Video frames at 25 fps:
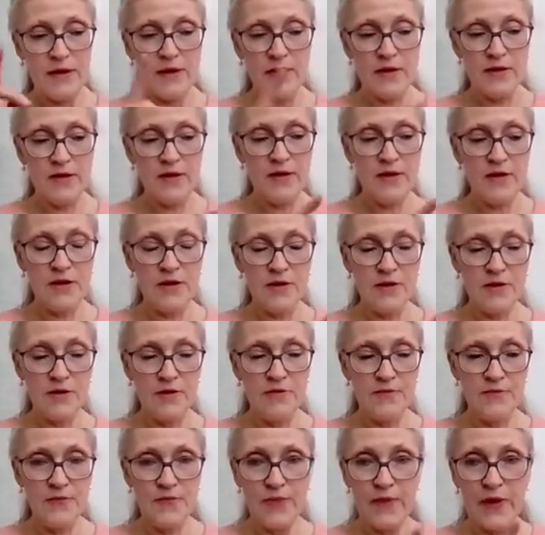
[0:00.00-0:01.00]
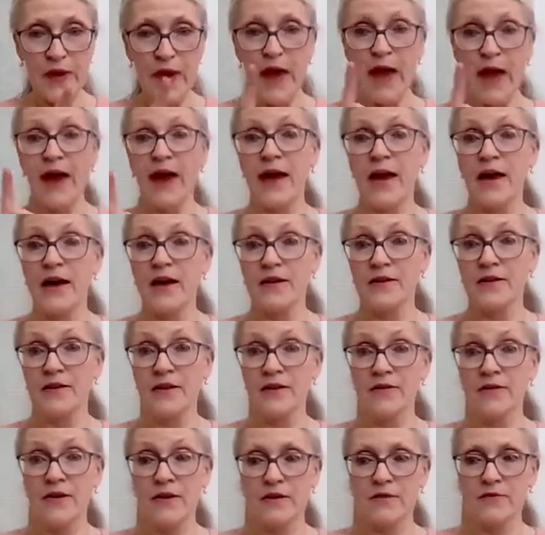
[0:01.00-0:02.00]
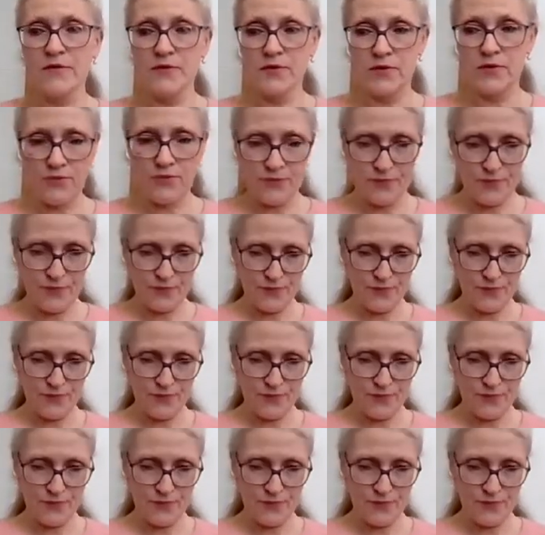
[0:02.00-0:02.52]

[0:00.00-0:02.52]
in here and a thing of glue.